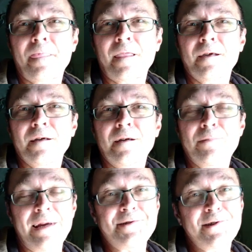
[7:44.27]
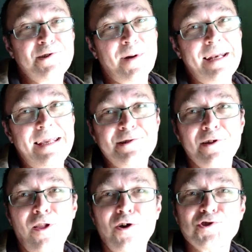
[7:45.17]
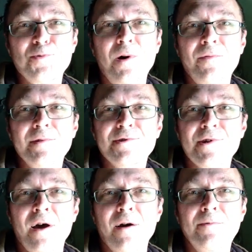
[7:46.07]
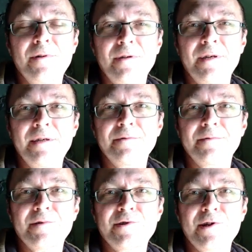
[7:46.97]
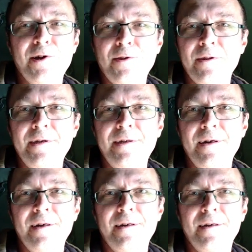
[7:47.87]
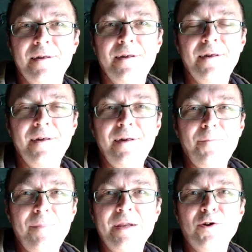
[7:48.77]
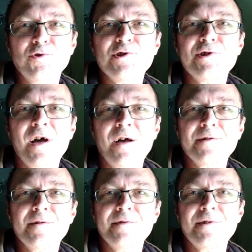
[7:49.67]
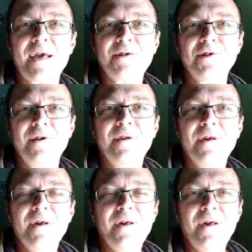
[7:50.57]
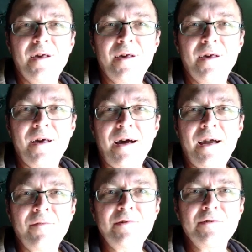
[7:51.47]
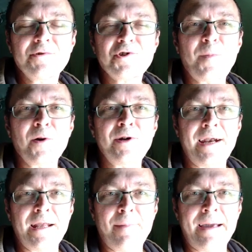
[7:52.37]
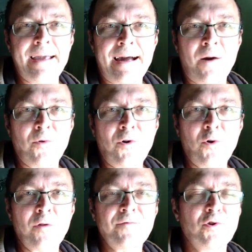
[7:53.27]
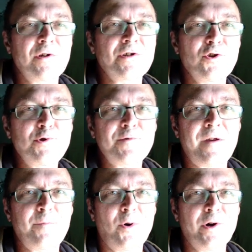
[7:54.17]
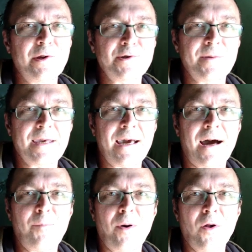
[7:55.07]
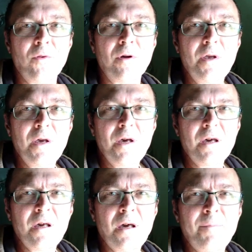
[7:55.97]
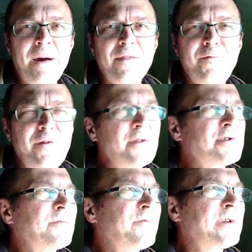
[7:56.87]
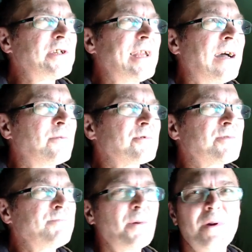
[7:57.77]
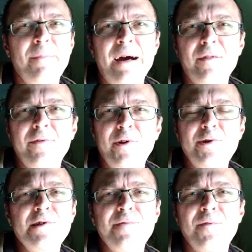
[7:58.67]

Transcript: a lost one. So it's certainly been a good start to the session. I haven't spotted any bait out. All I've done is loose fed boilers with the catapult. About the furthest I'm fishing out is probably about 30 to 40